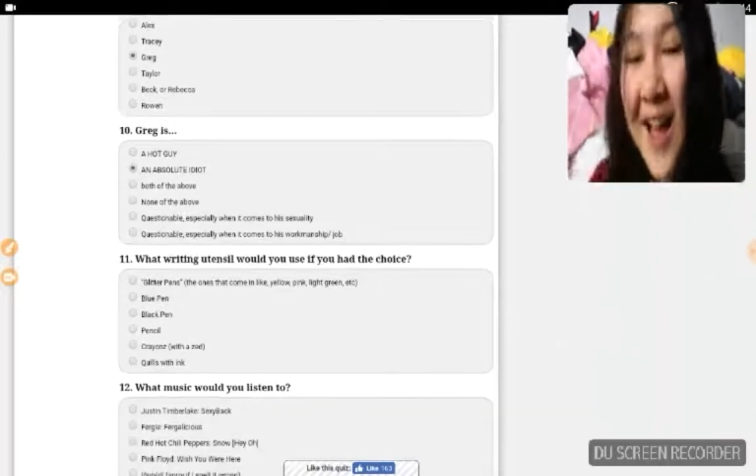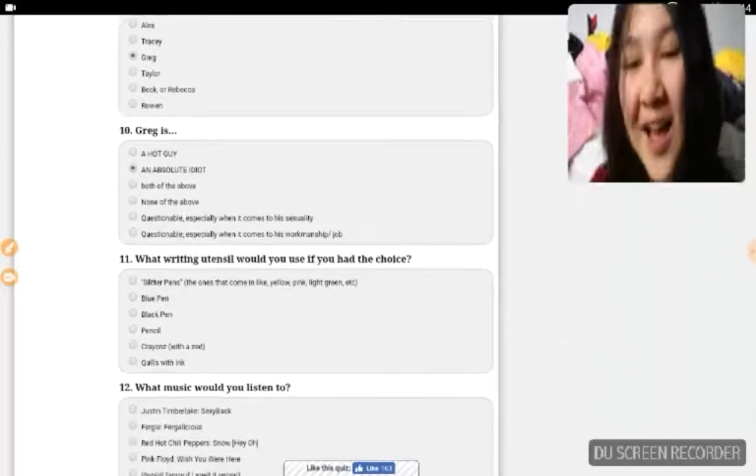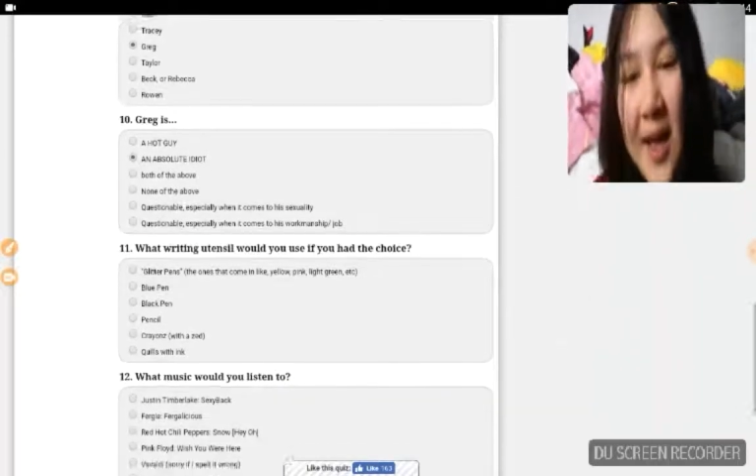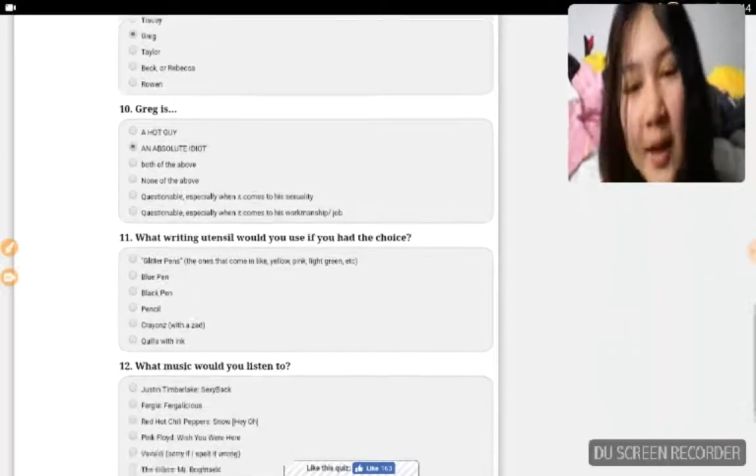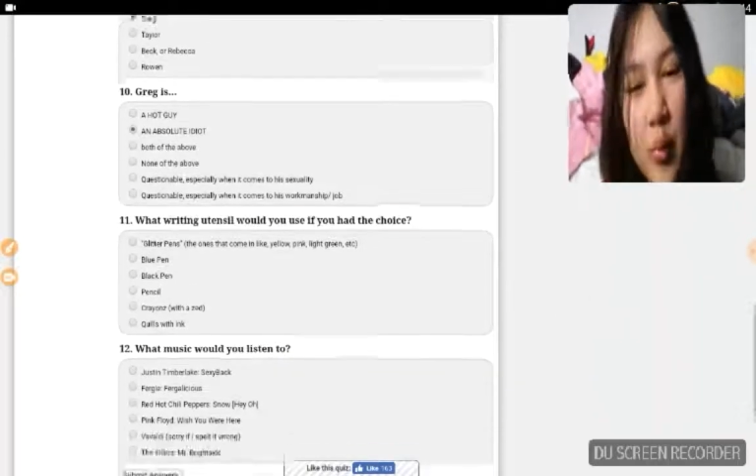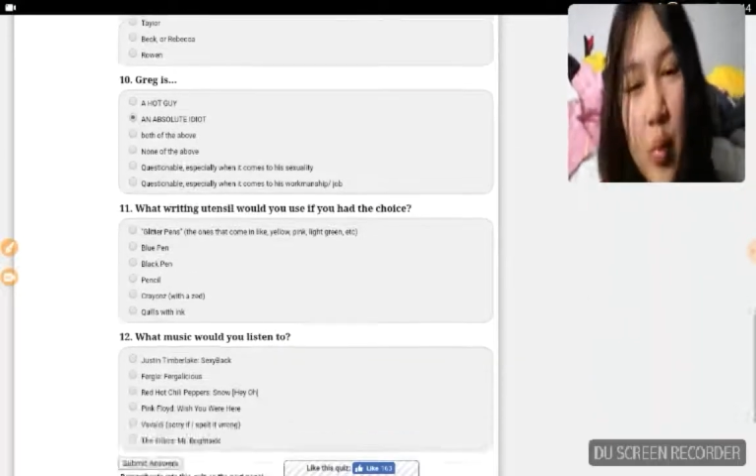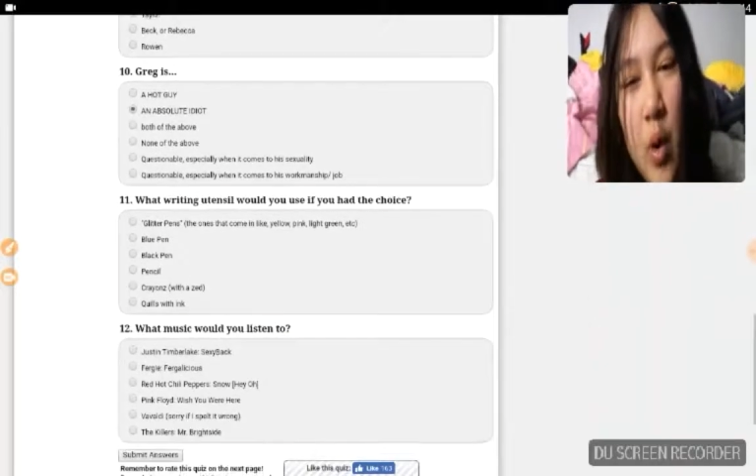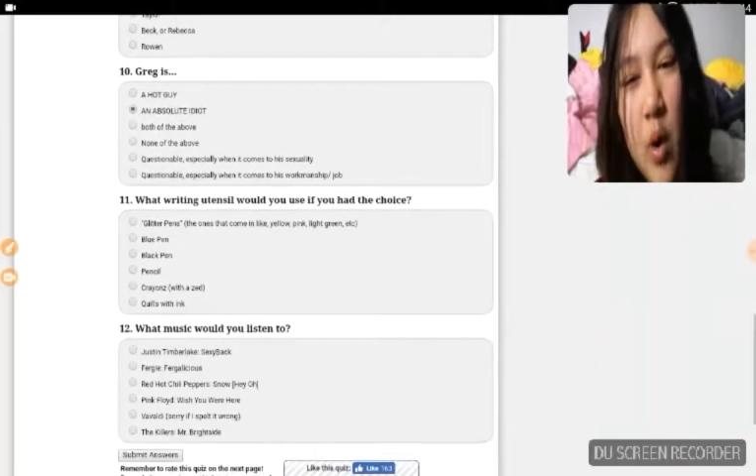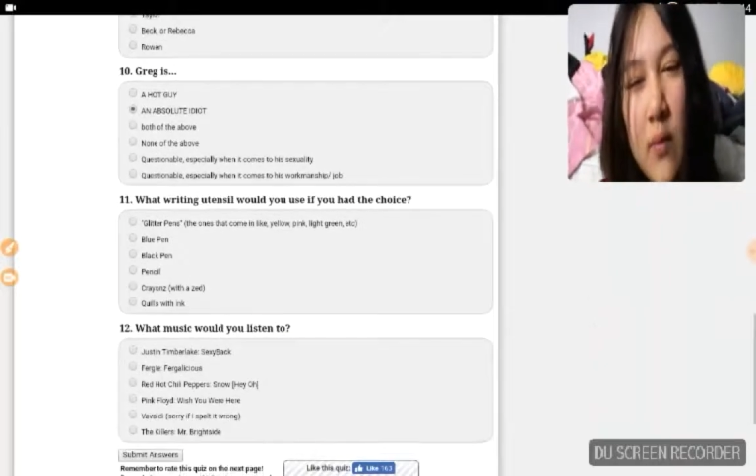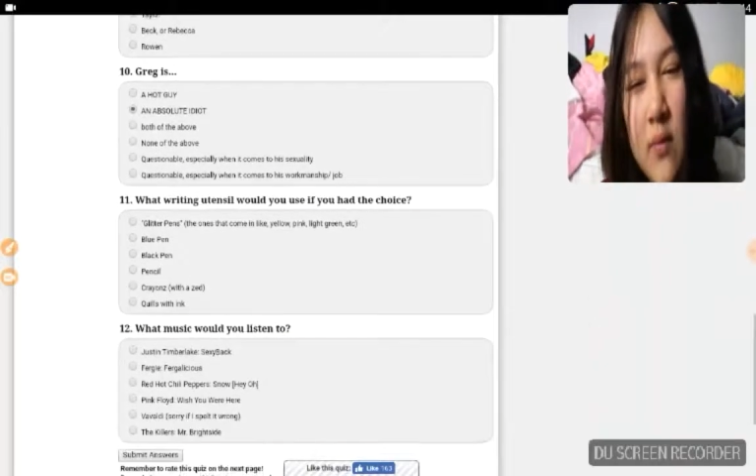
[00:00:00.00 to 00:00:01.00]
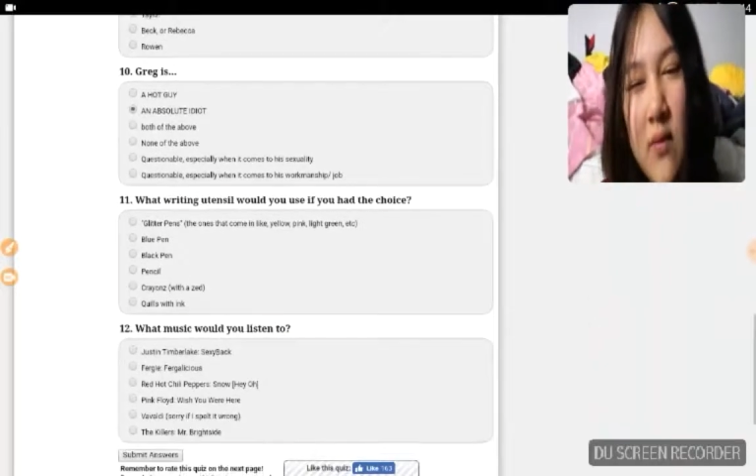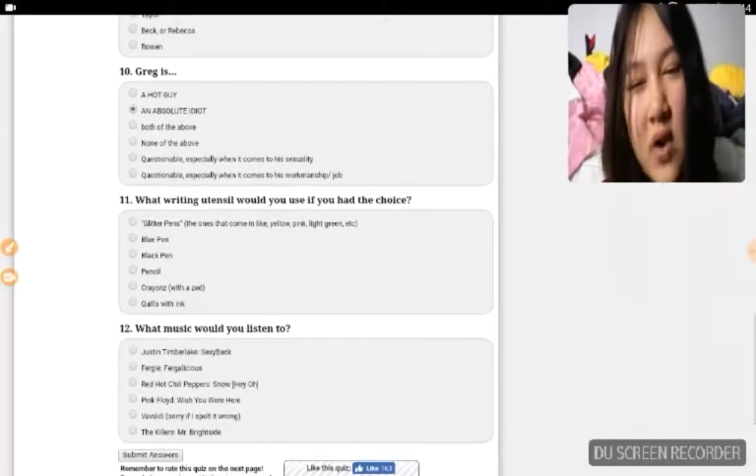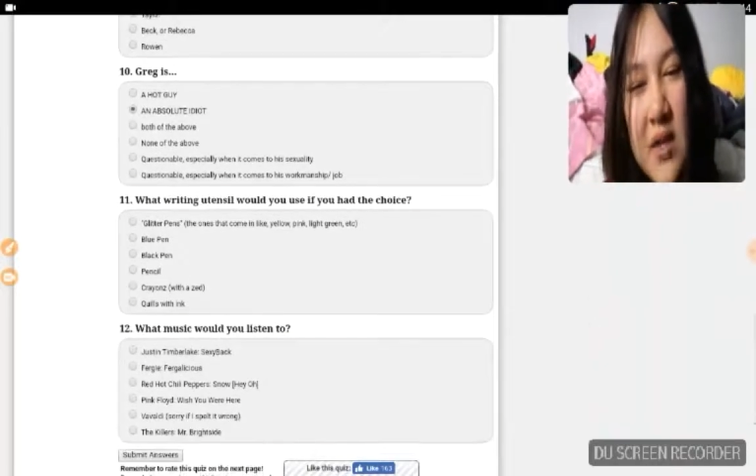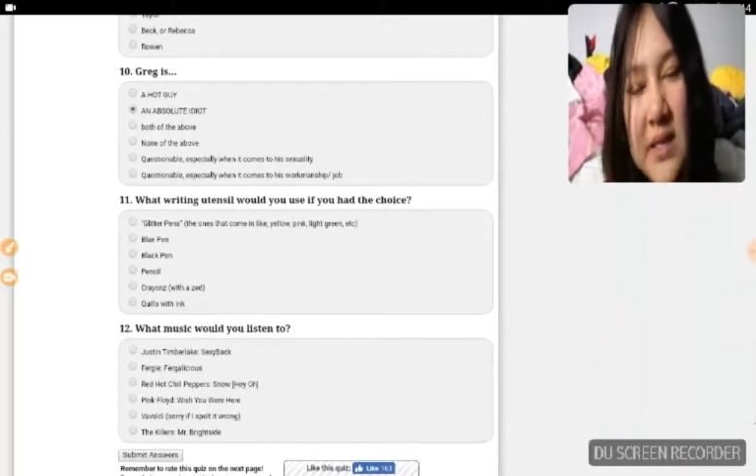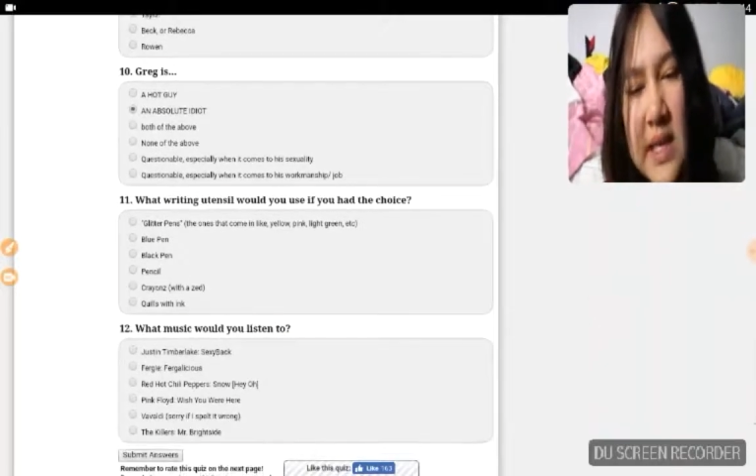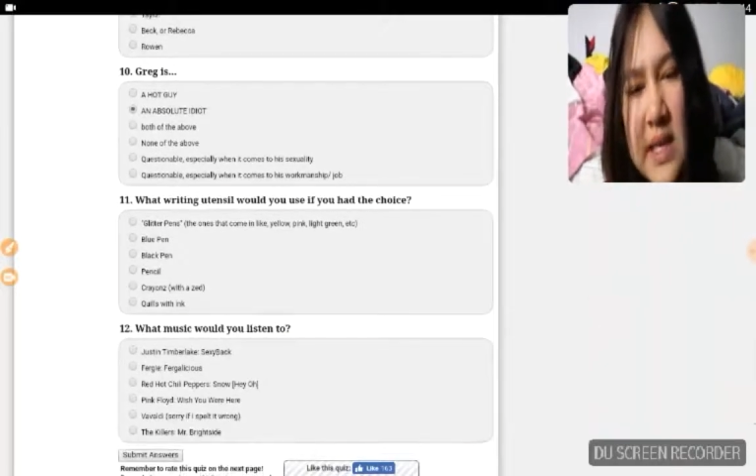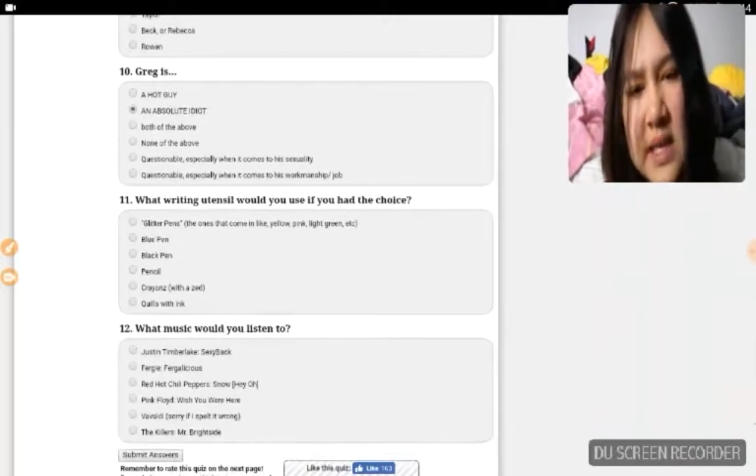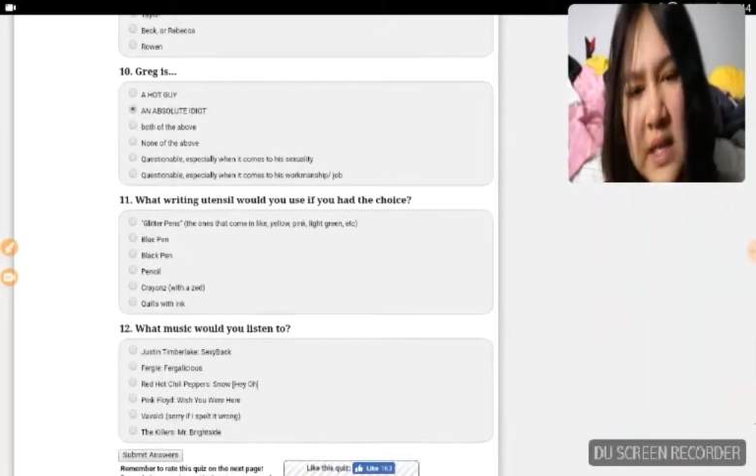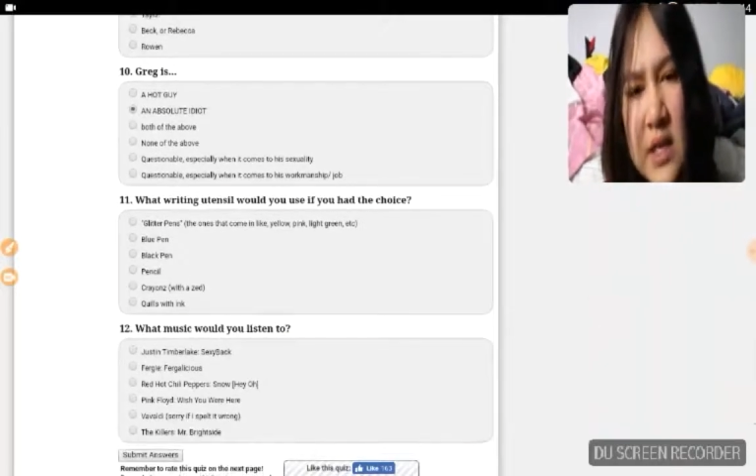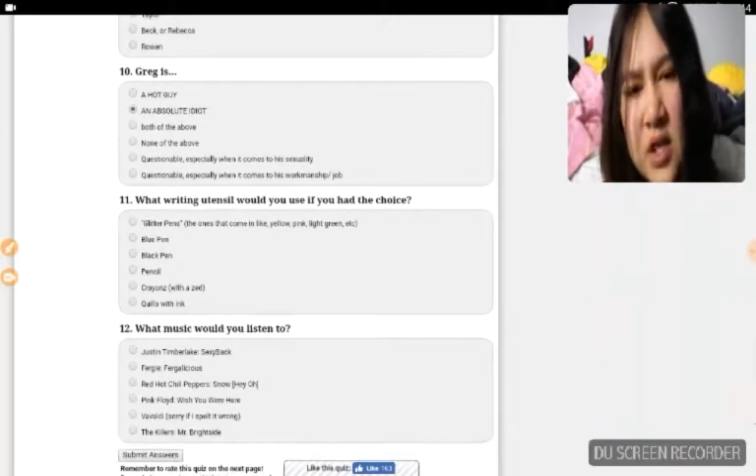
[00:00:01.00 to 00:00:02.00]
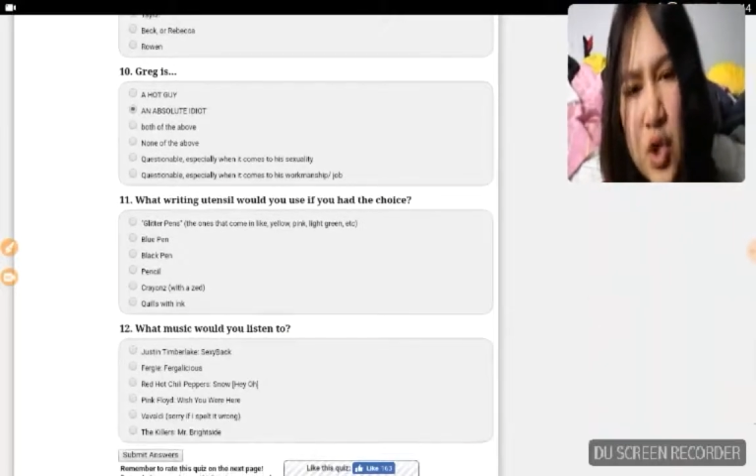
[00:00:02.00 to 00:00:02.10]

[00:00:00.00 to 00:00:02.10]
Um, what writing